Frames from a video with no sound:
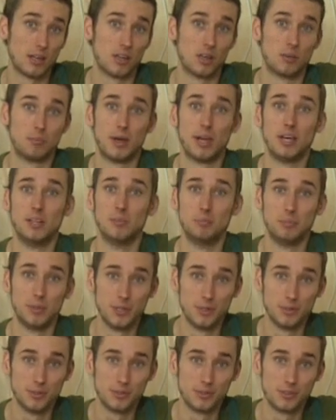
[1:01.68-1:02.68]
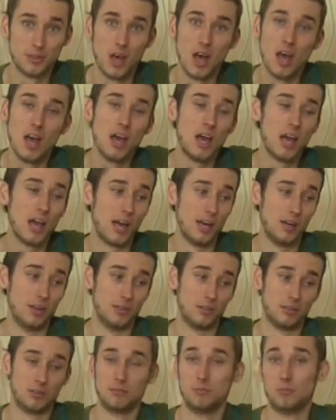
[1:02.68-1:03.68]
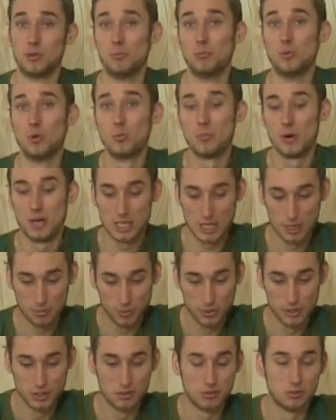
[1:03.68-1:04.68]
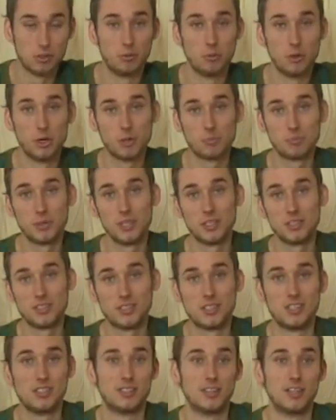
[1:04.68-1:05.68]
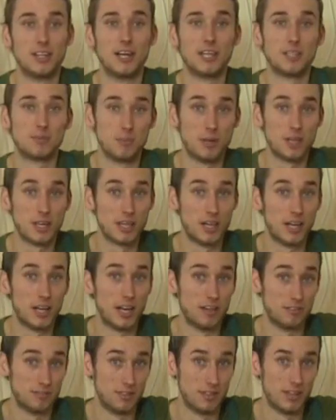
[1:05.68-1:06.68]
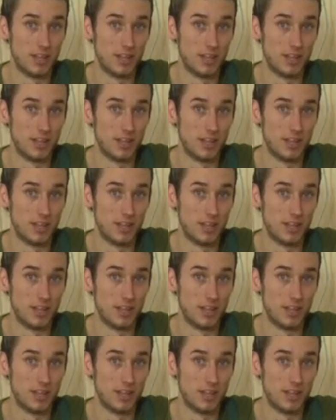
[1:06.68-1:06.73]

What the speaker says: I've got to pay the bills, and the more money I put into a workbench is the less money I have